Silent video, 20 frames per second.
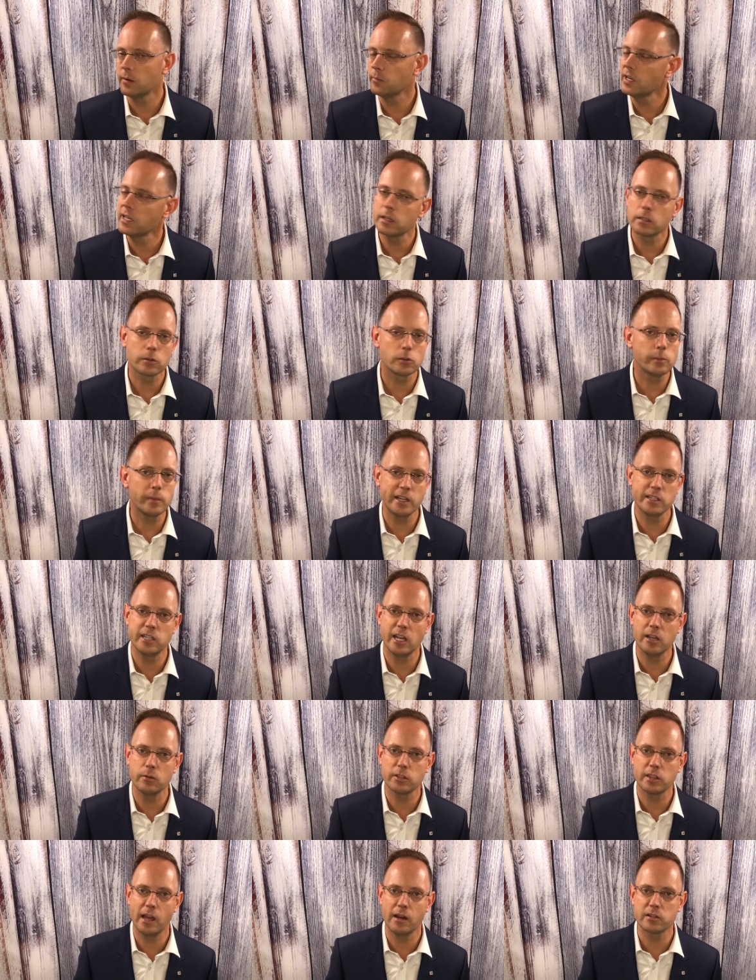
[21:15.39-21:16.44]
make it through my day
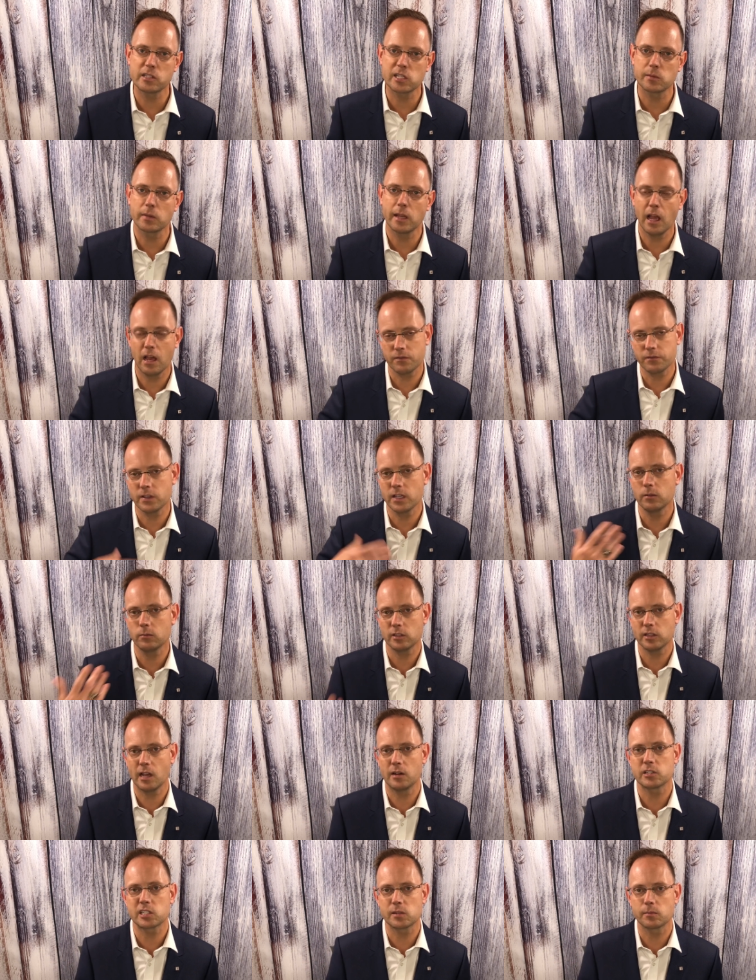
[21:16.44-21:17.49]
without some caffeine,
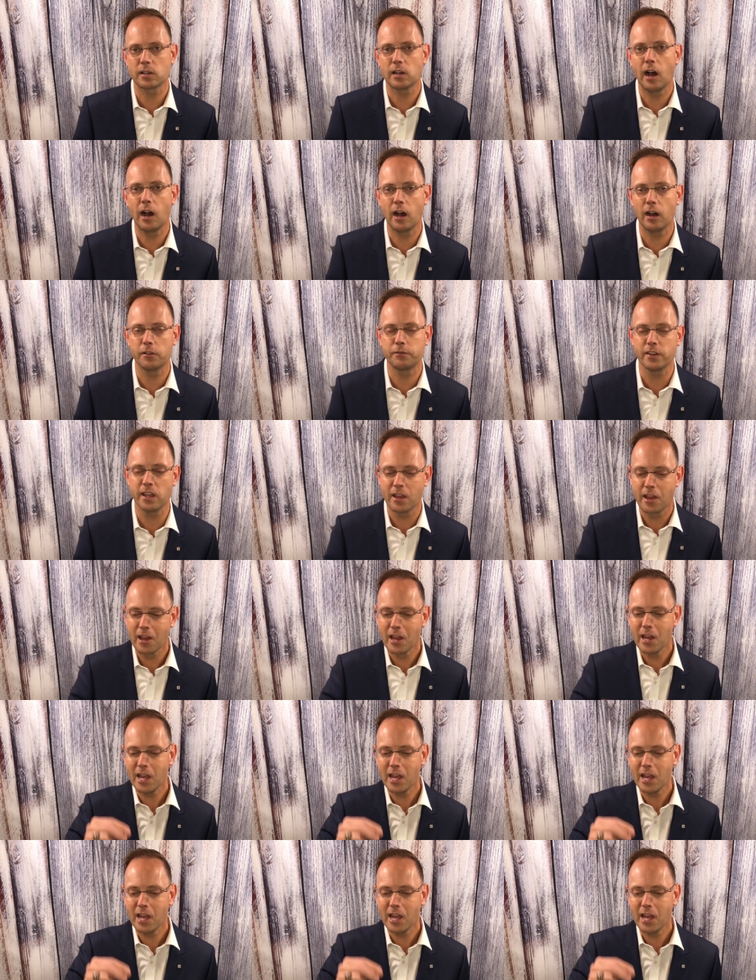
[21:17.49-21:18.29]
without some coffee.